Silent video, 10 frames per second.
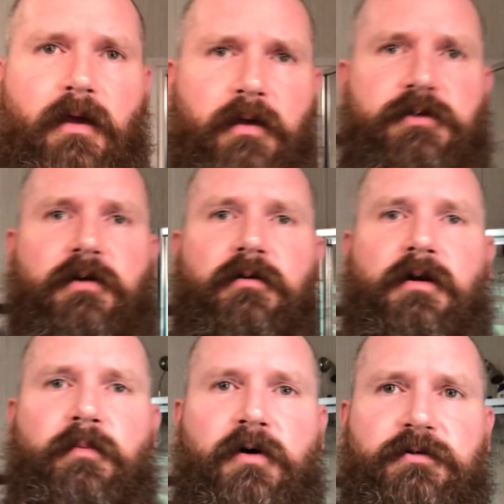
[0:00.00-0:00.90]
And
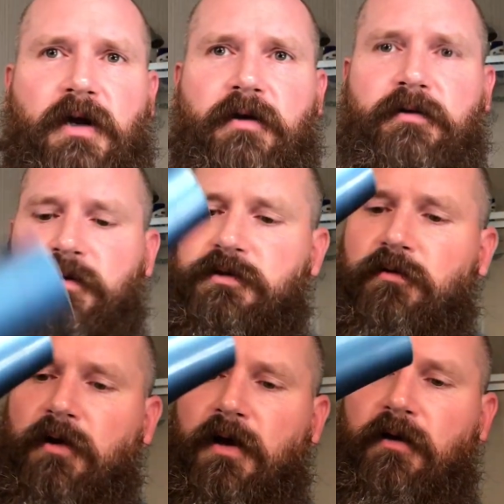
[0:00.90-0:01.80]
generally a blow dryer, it's
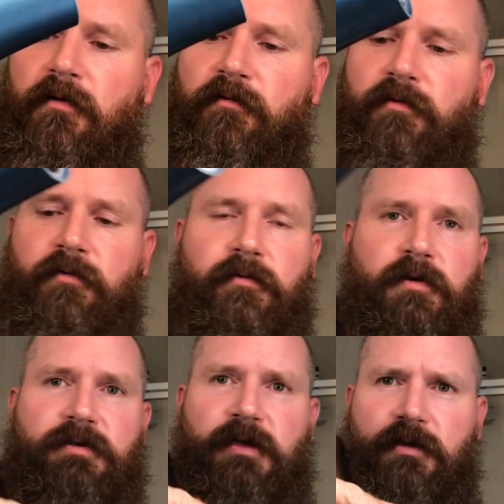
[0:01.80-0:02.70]
going to have
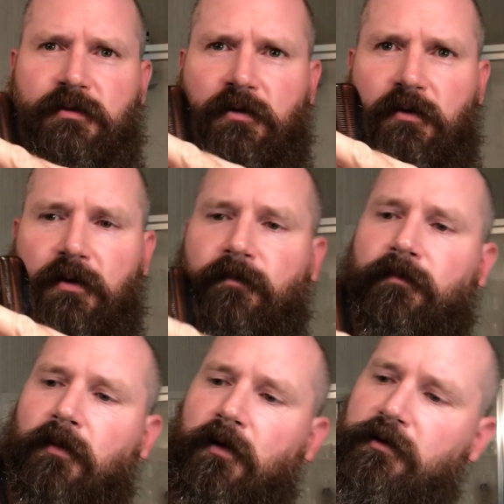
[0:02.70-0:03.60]
3 settings on it.
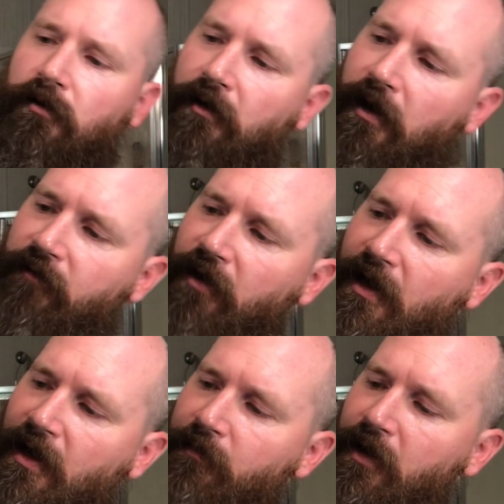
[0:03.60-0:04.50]
It's going to have a
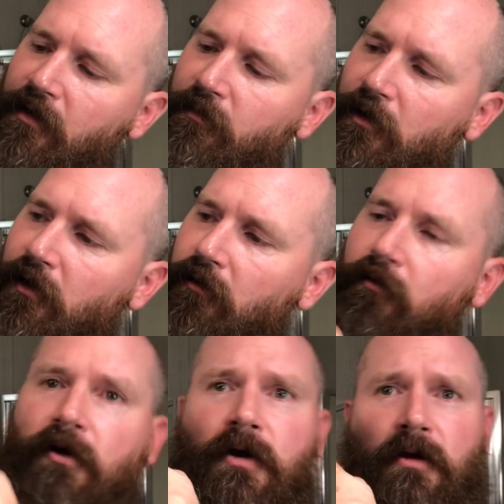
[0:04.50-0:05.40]
high, medium,
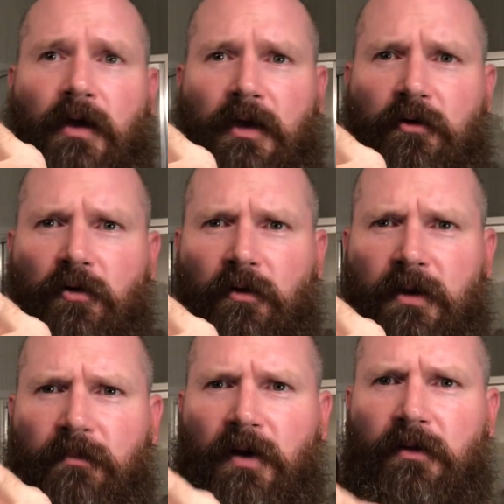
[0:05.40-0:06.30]
low, a
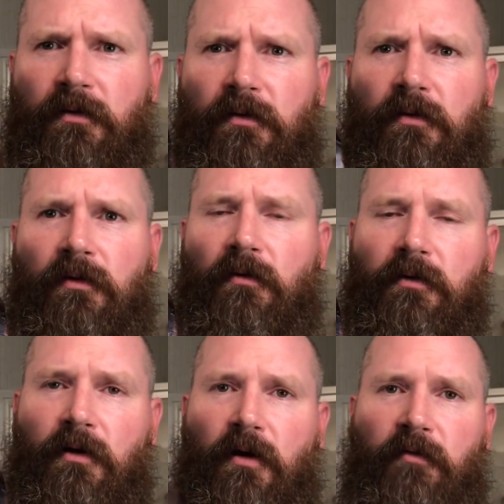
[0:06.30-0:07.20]
cooling button,
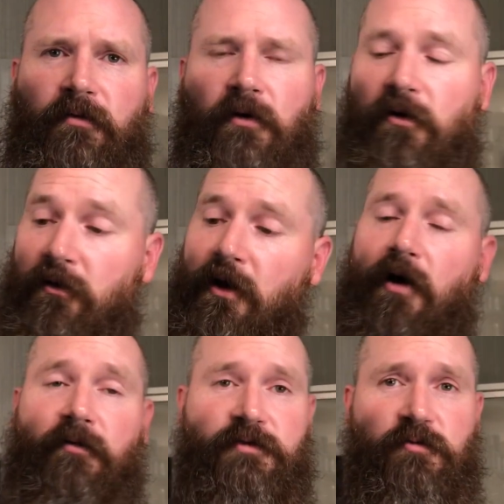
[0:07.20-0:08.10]
on
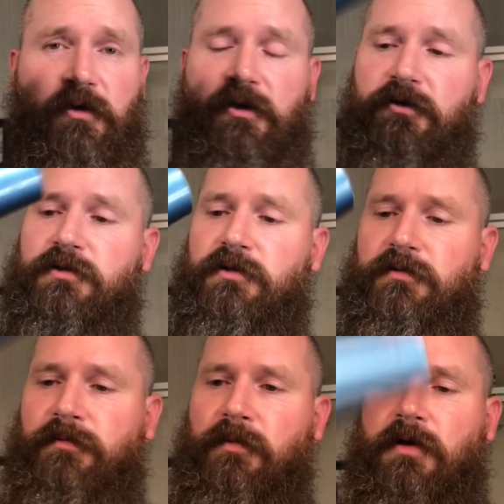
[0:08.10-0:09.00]
off switch.
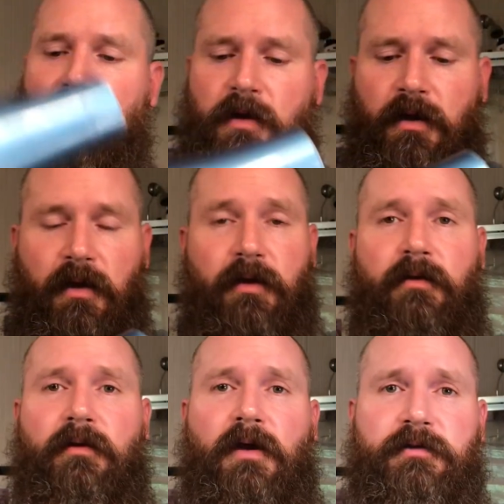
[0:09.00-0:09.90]

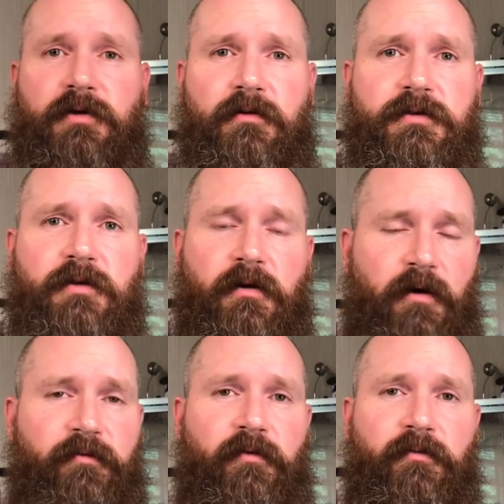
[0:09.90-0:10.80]
And I generally start
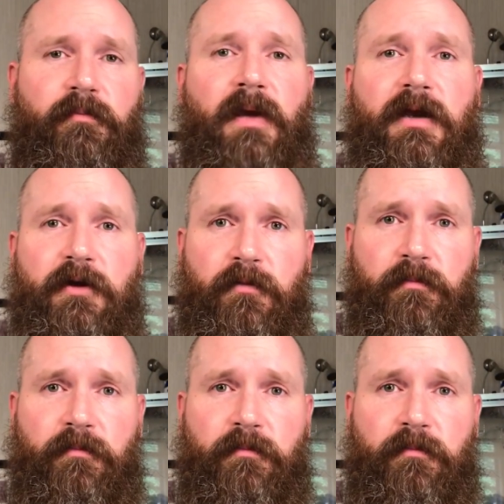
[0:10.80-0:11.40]
off on medium.